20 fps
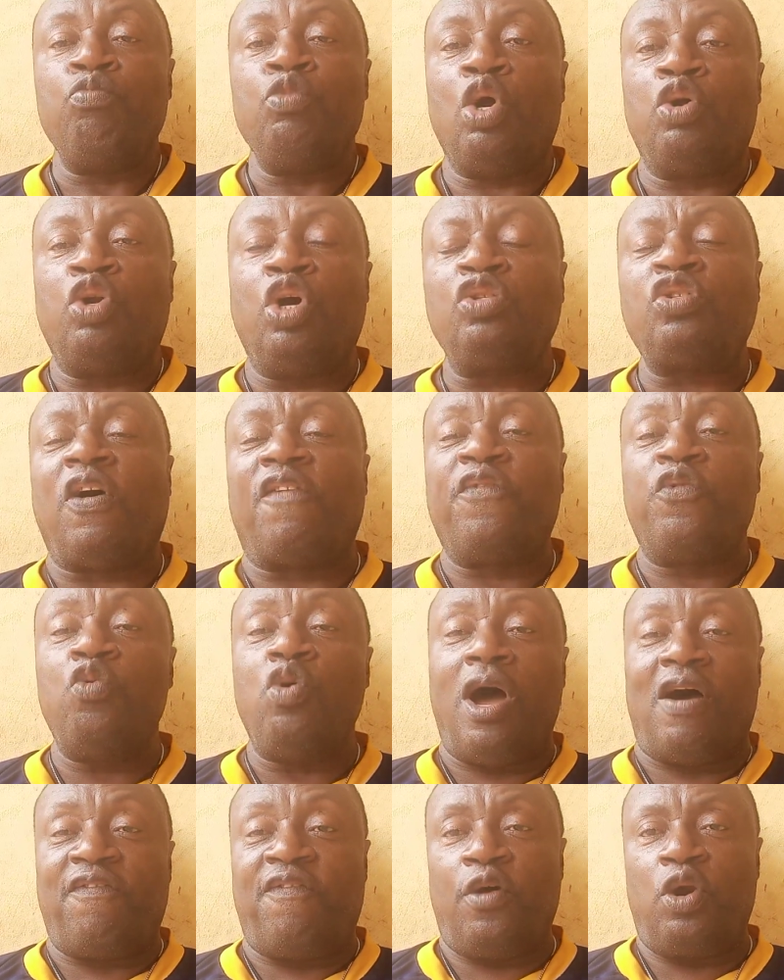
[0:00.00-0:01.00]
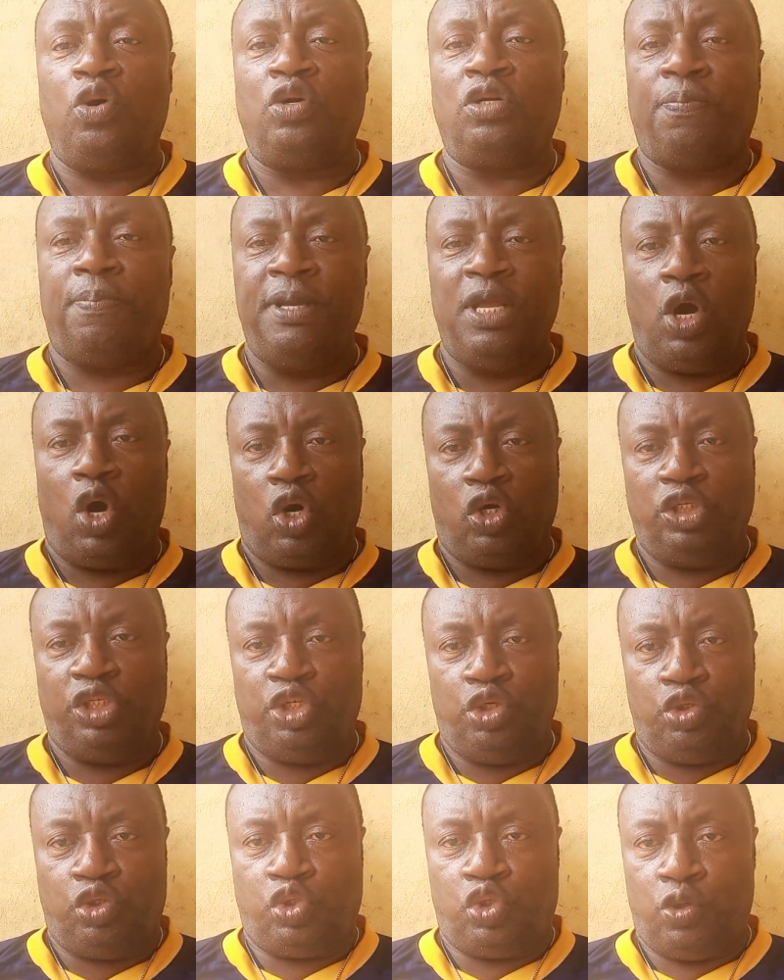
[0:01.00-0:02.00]
Those of you who have followed me on
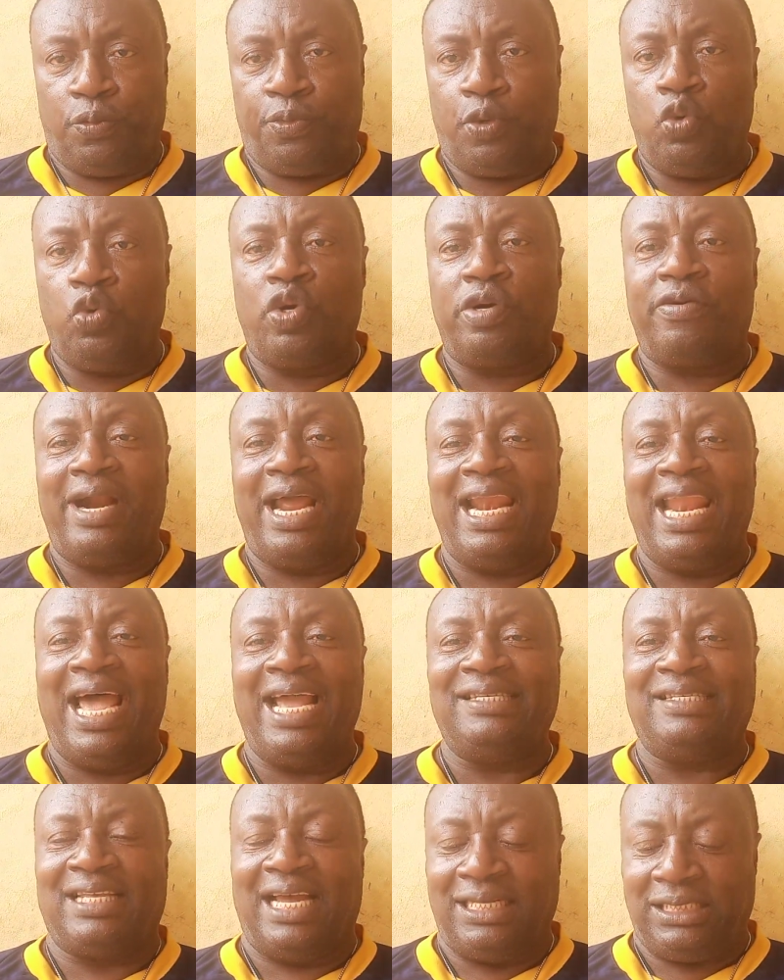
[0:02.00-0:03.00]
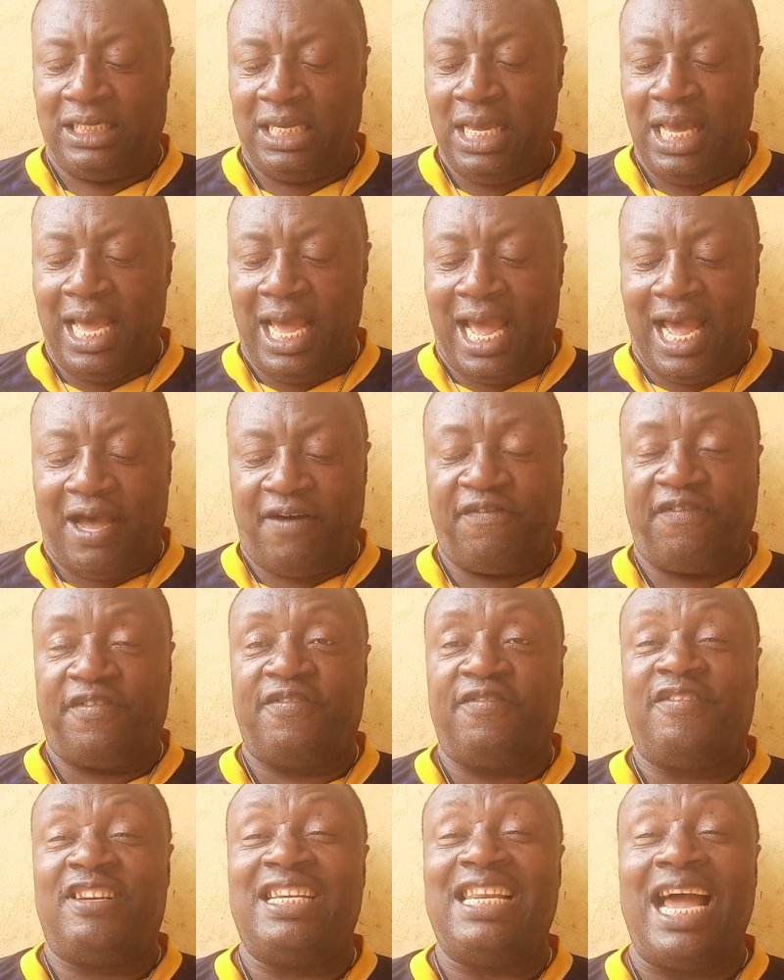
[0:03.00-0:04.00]
YouTube will realize that
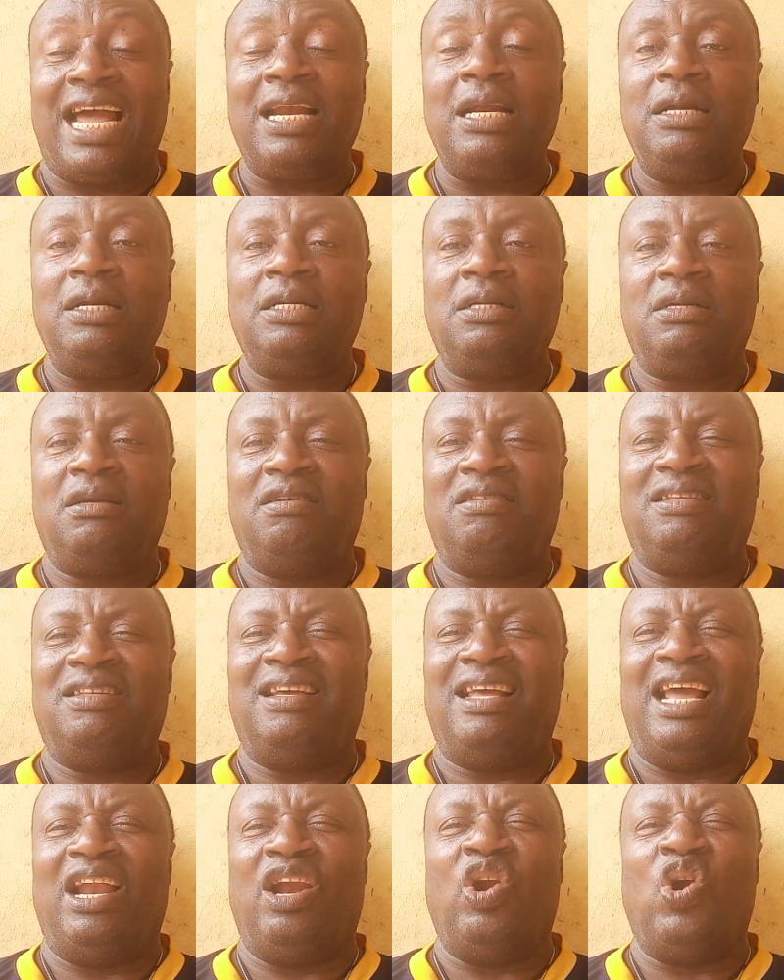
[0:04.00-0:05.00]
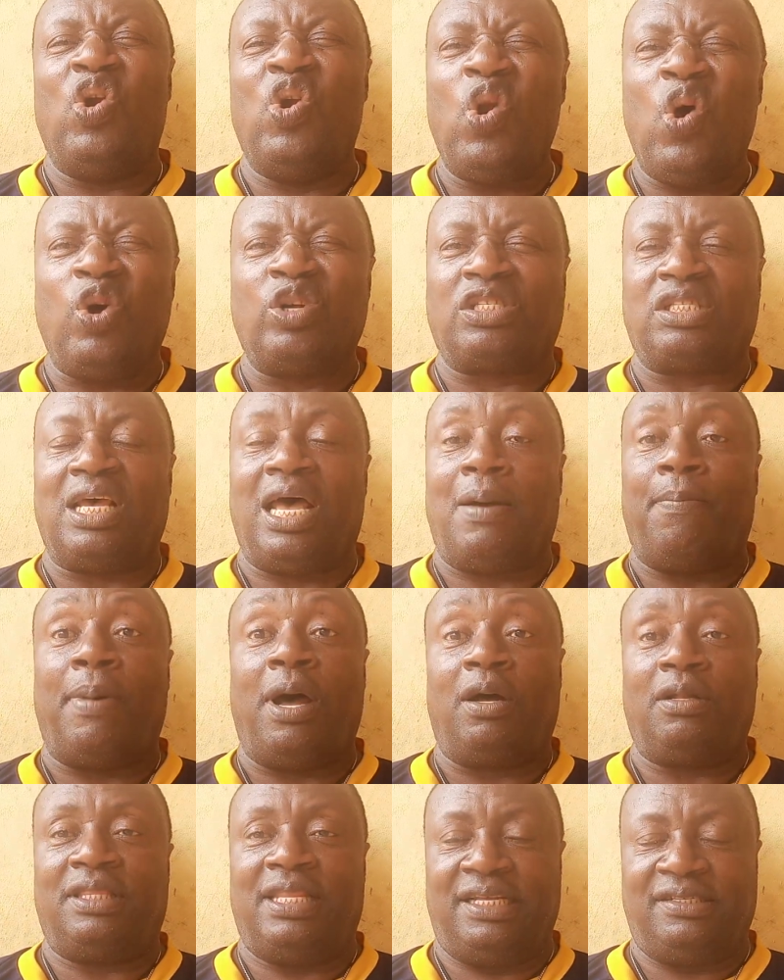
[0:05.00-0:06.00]
I've done a lot
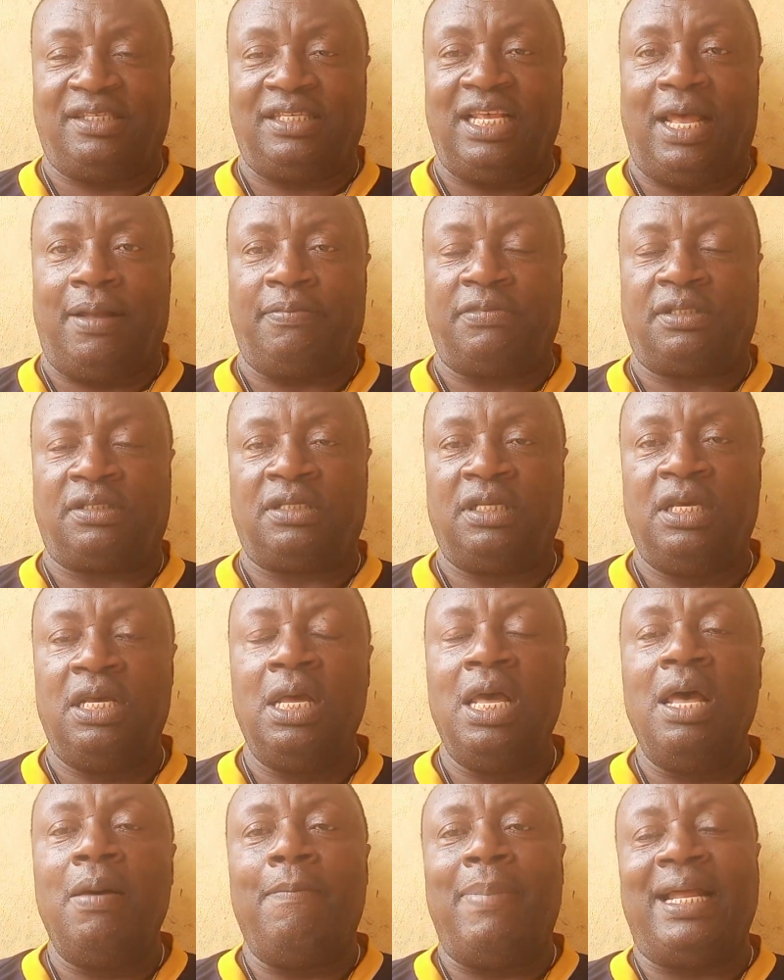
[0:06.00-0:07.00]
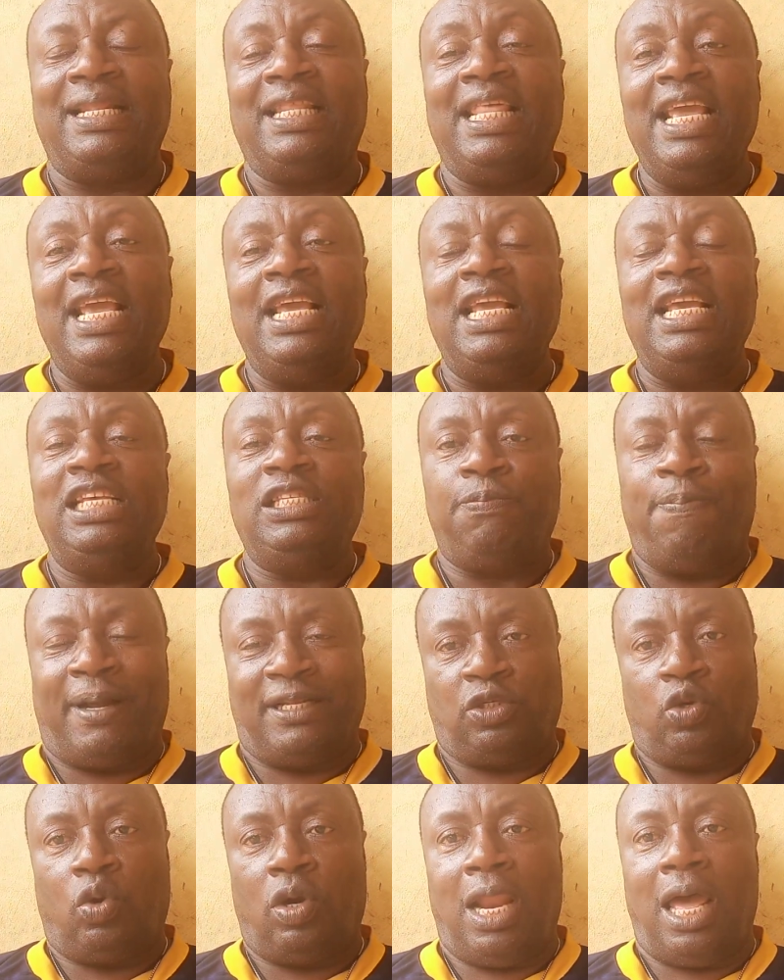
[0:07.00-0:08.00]
about the Psalms, but these
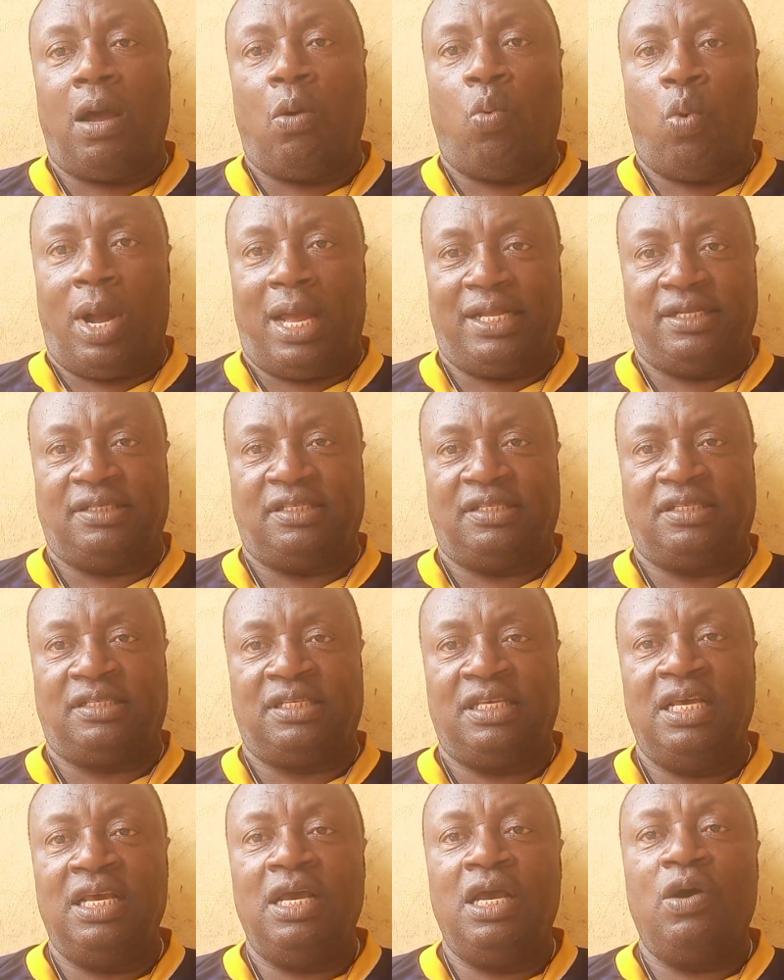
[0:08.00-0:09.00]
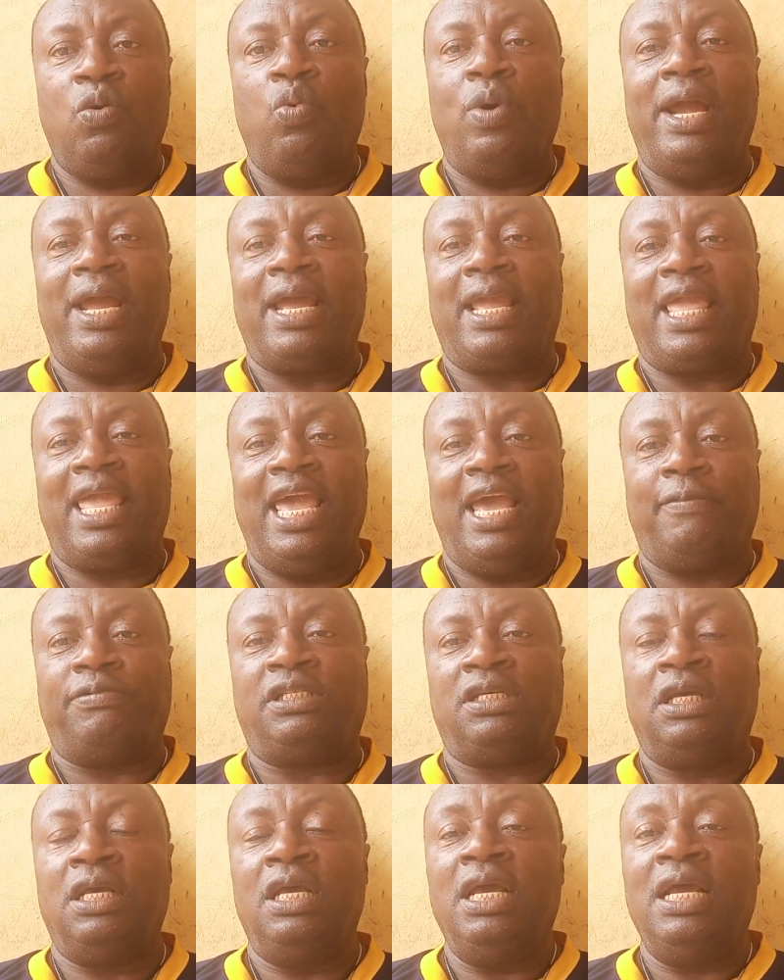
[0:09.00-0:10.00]
particular ones were
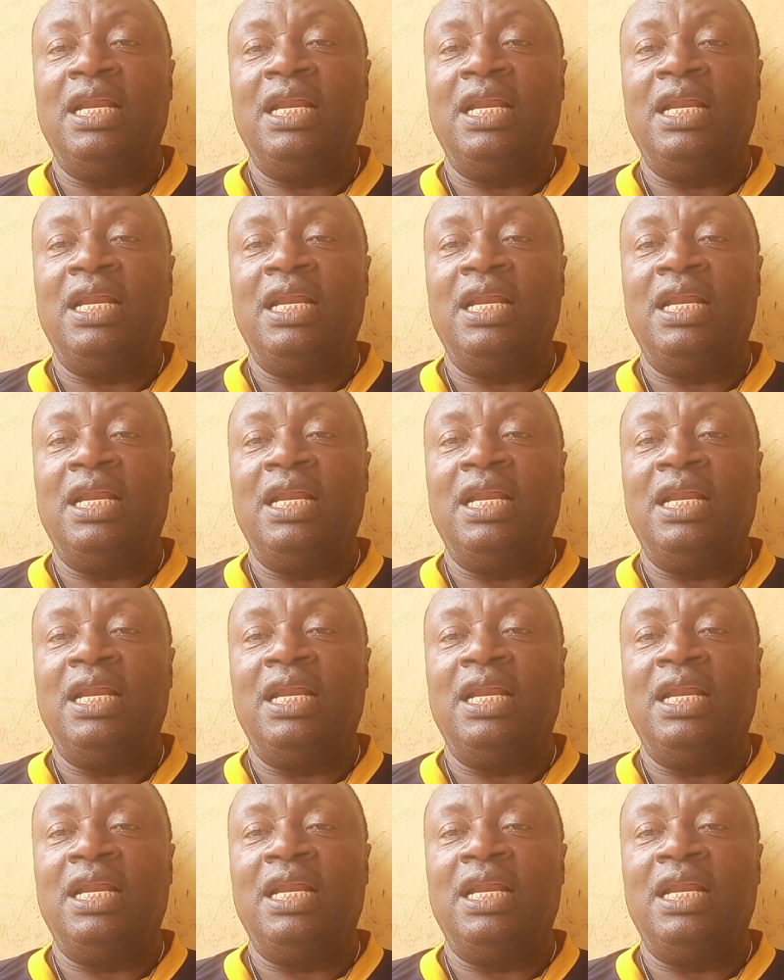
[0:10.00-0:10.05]
kept.